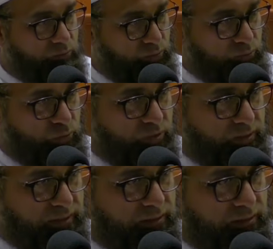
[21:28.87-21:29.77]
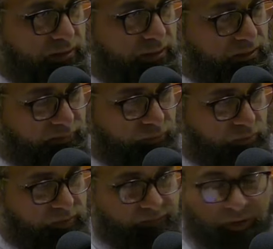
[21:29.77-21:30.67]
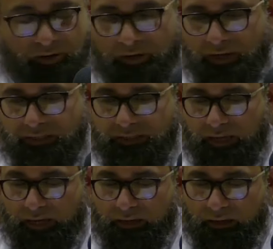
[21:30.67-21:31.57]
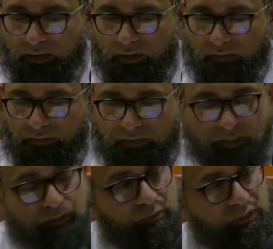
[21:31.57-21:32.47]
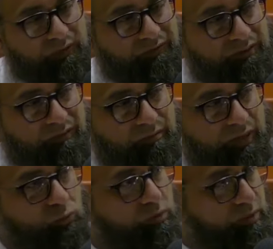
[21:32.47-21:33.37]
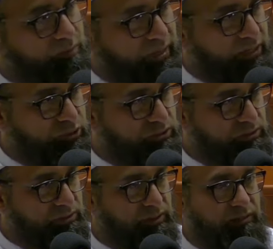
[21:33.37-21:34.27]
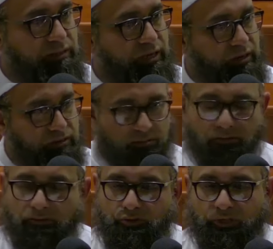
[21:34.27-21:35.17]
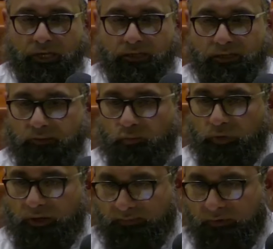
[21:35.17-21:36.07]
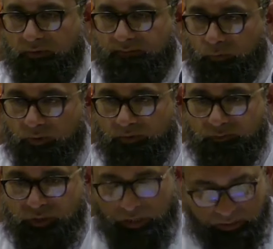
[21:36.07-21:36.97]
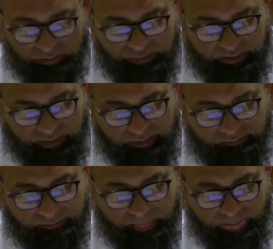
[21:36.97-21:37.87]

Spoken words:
rewarded in the form of paradise, and the disbelievers from them will be punished in their jahannam, whatever form of jahannam they have.